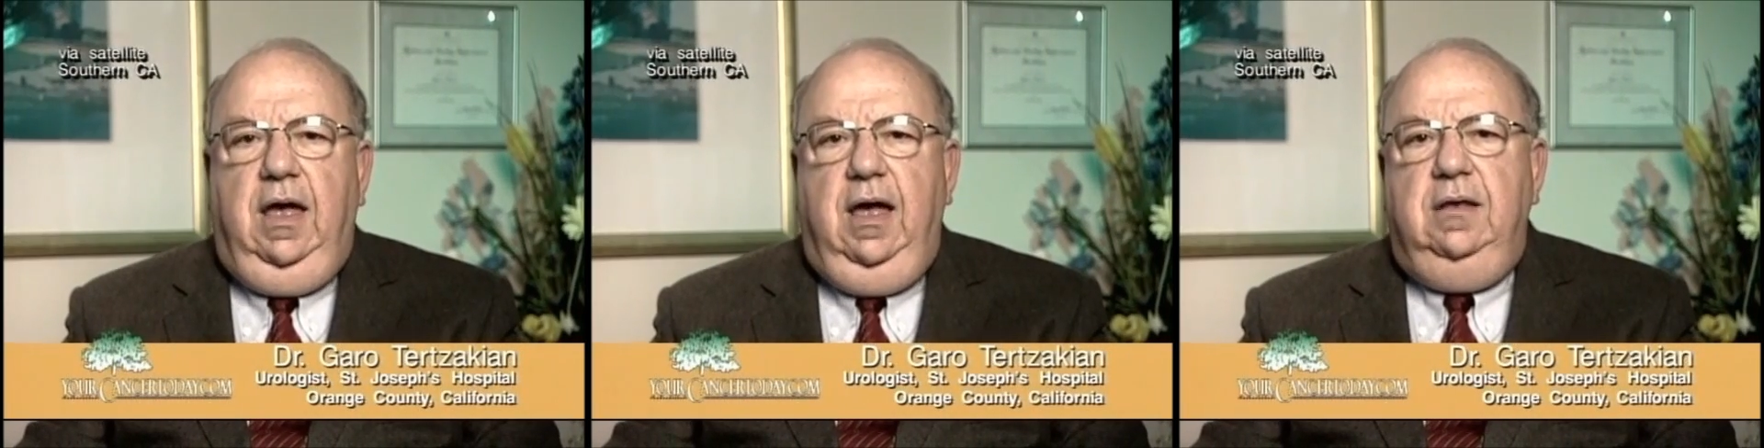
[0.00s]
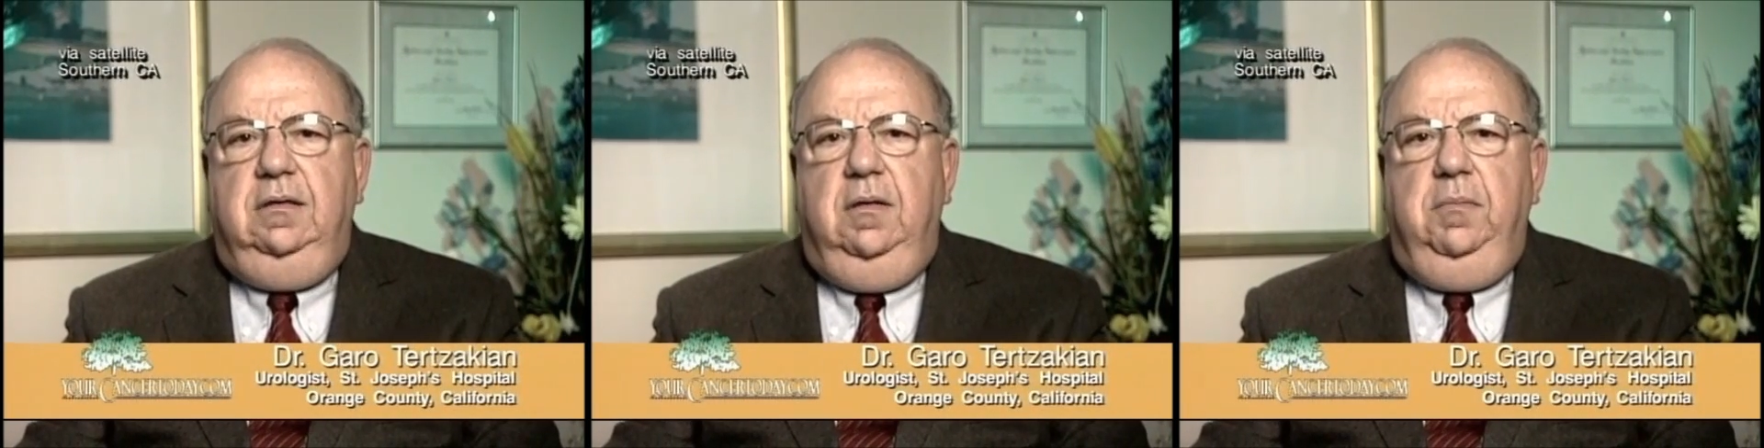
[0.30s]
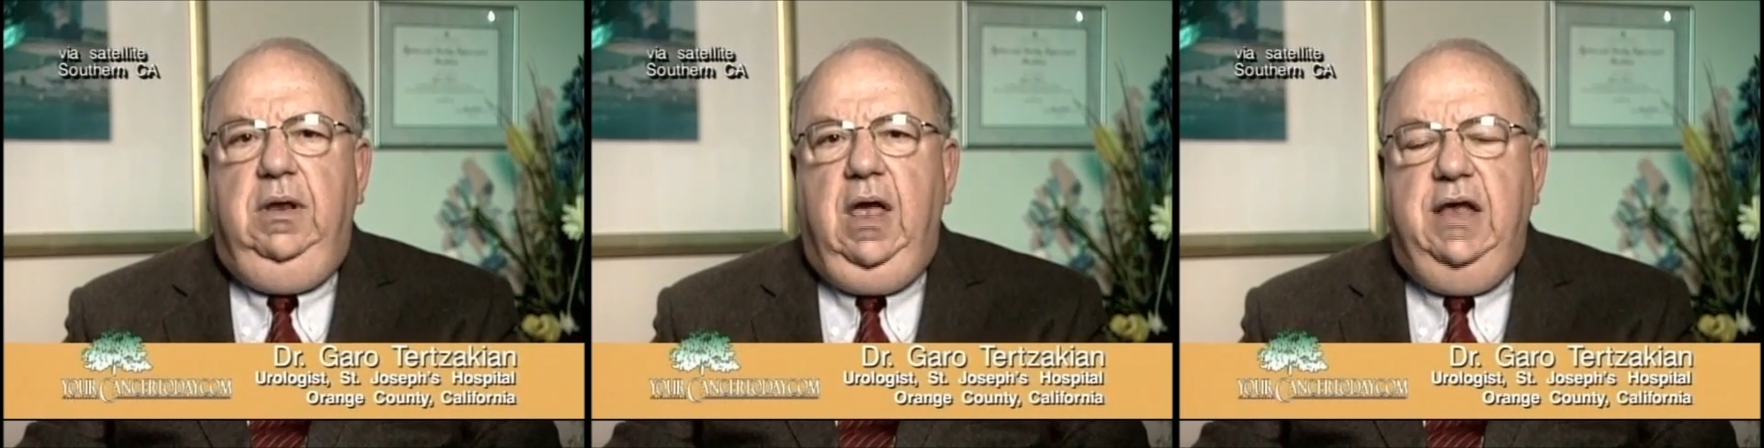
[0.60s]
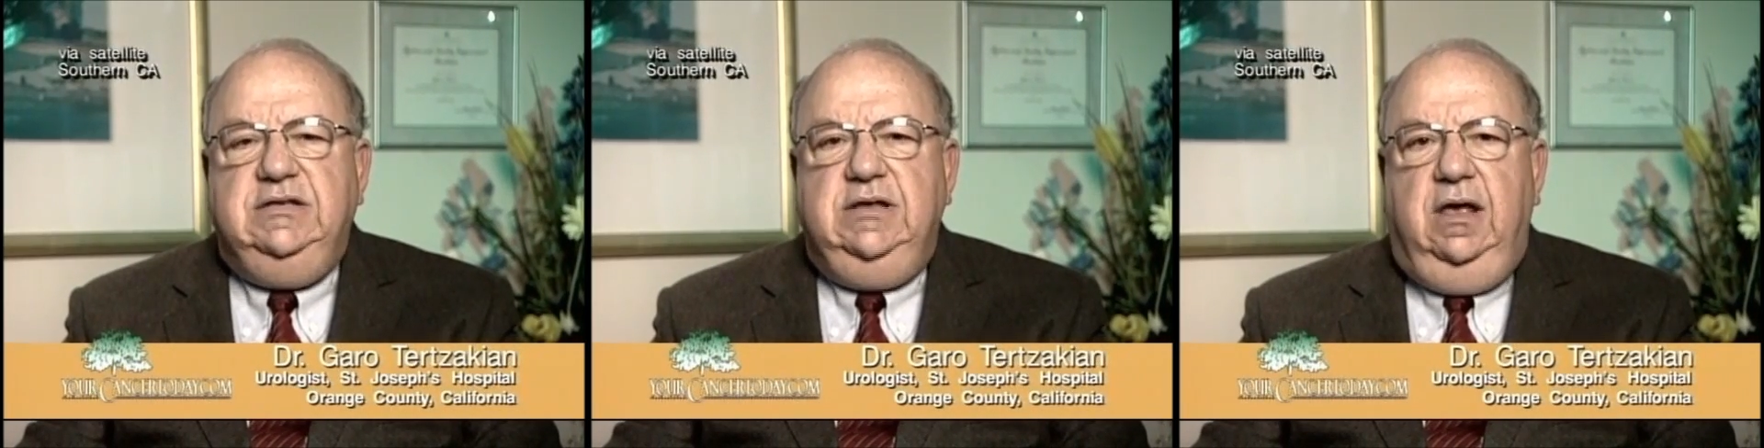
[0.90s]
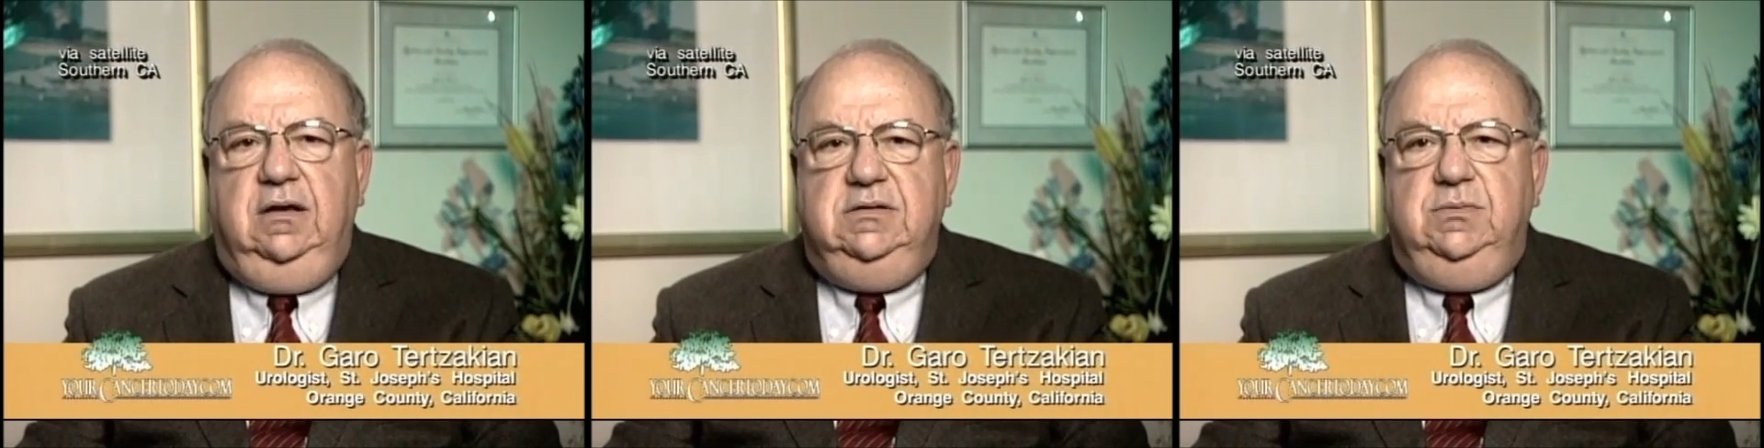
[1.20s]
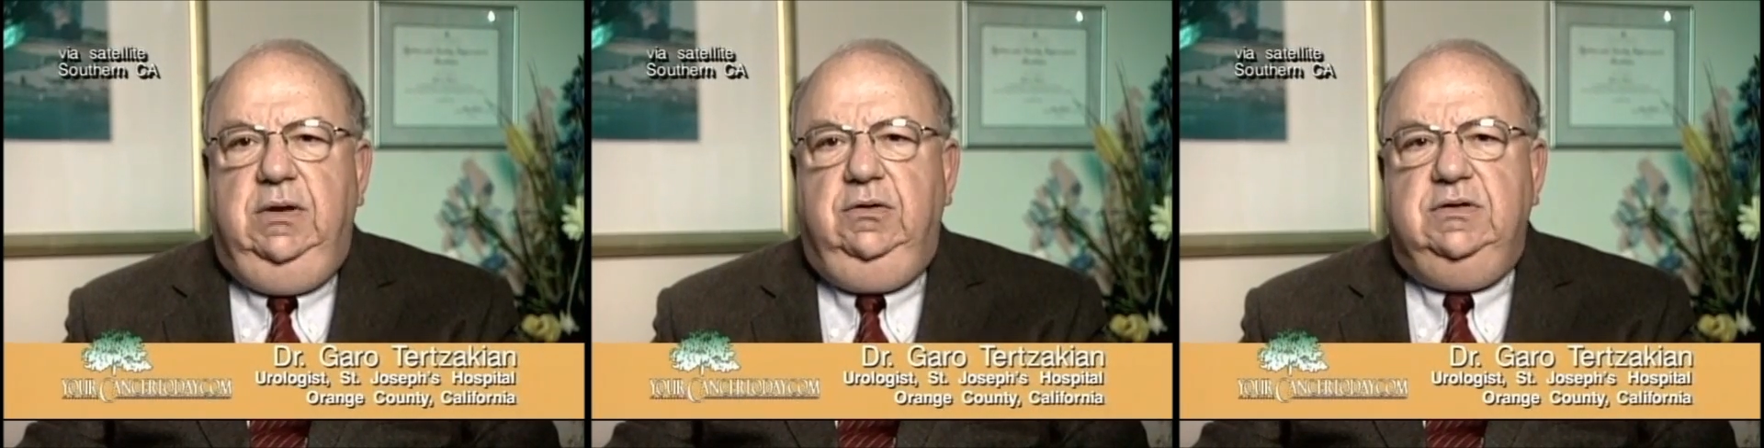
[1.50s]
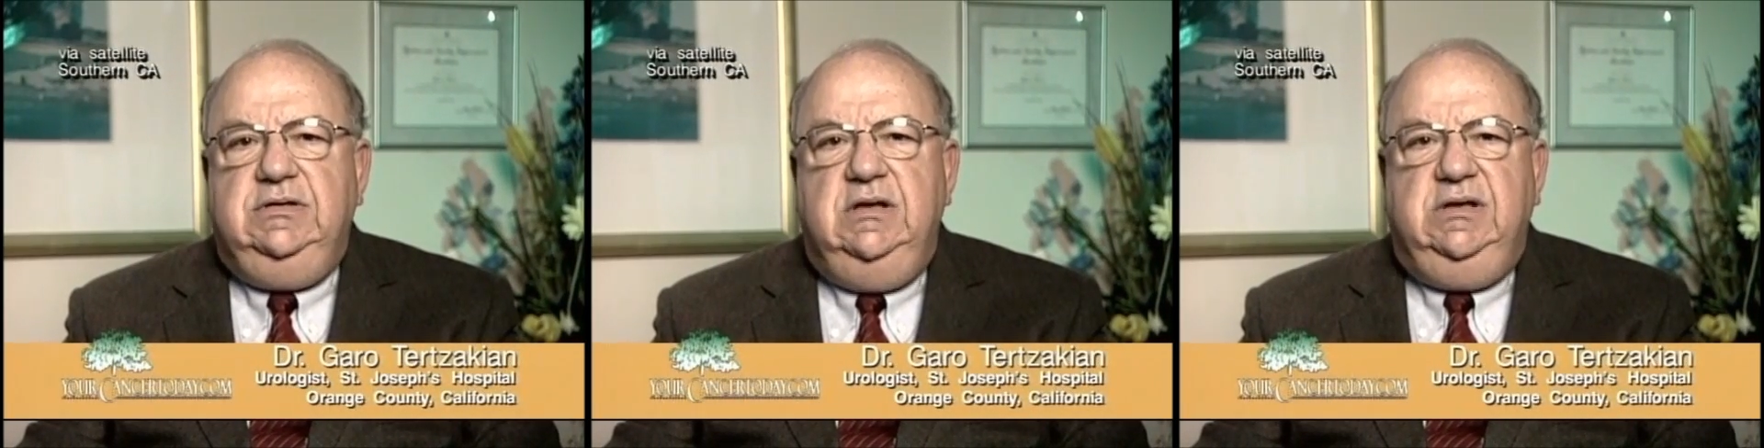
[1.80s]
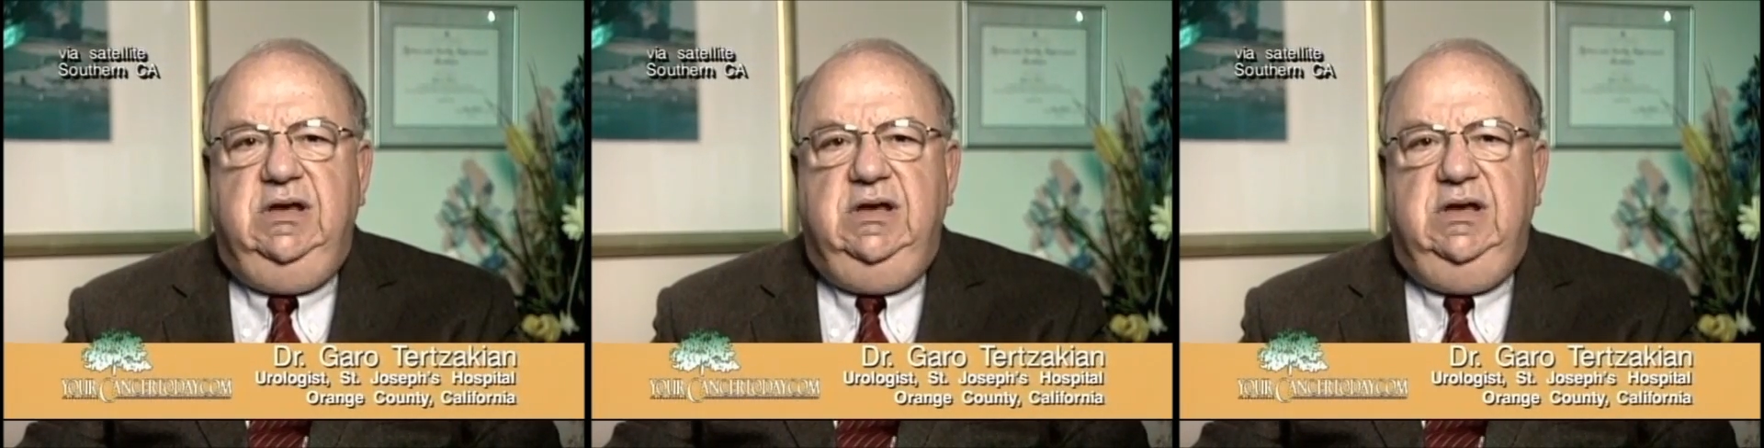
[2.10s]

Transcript: and benign cells when those cells are